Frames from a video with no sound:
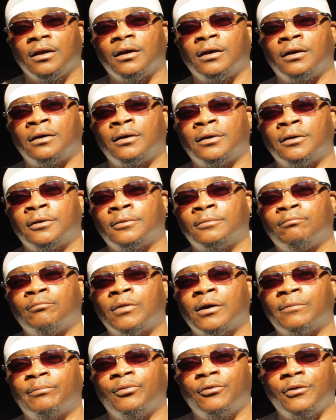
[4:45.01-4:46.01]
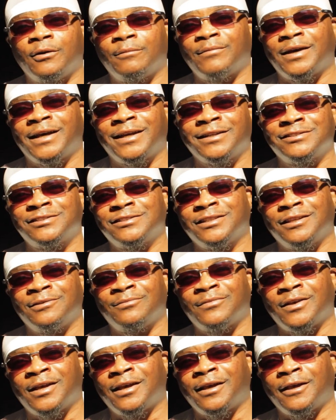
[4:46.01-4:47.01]
Um, my boy Mike G,
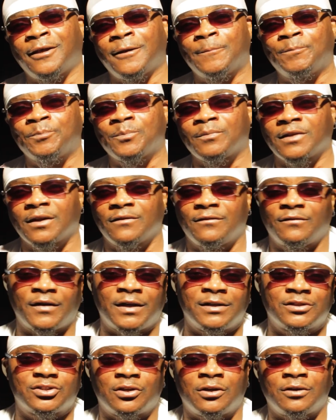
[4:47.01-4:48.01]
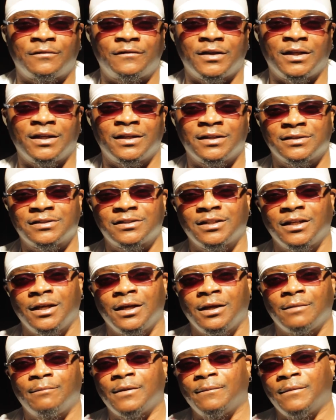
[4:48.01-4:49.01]
man, faced off against
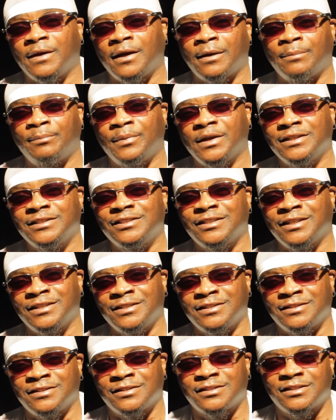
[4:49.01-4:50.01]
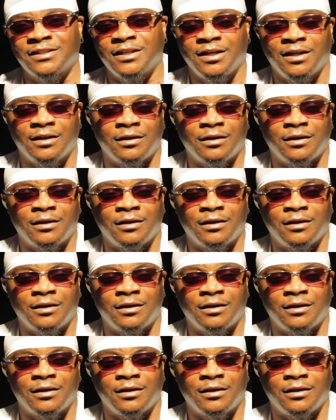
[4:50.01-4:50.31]
my man P Jesus.